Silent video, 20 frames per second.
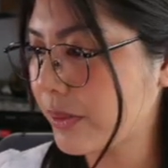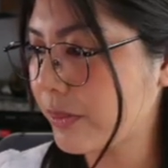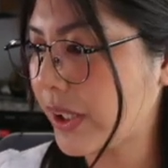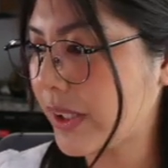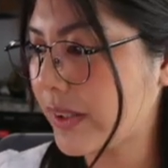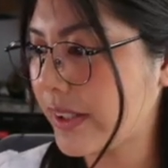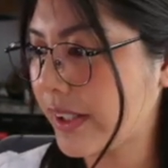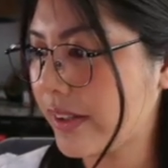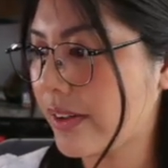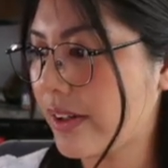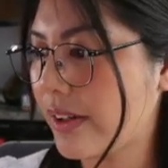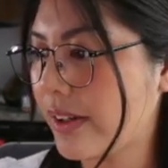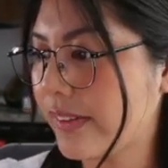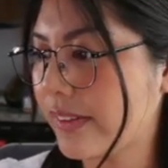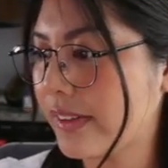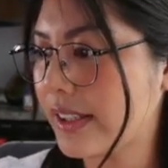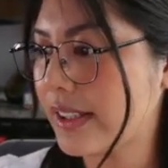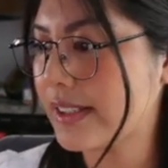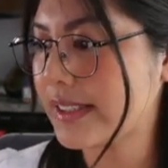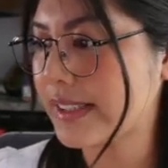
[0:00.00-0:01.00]
We click on
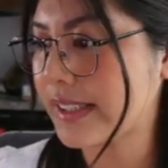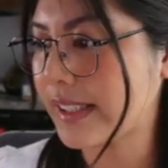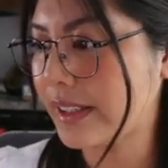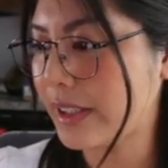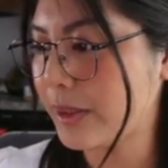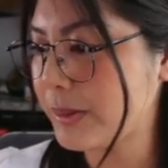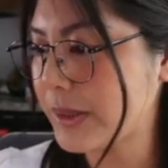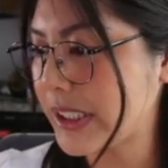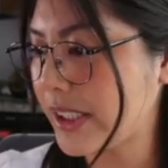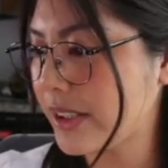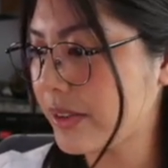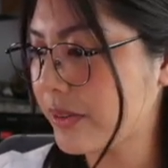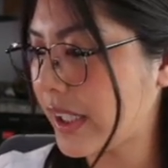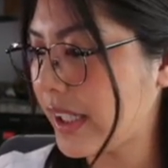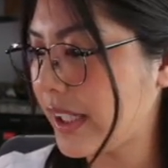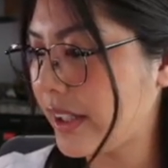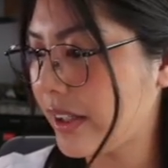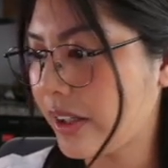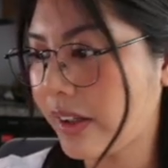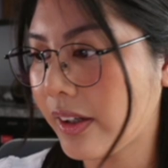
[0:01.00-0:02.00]
this ellipses right
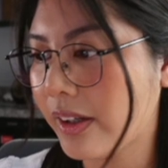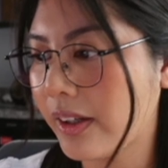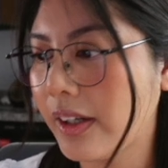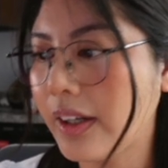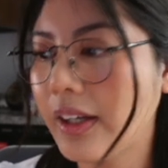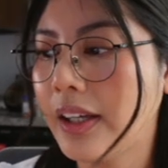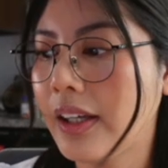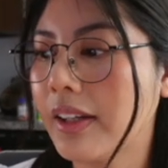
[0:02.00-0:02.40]
here,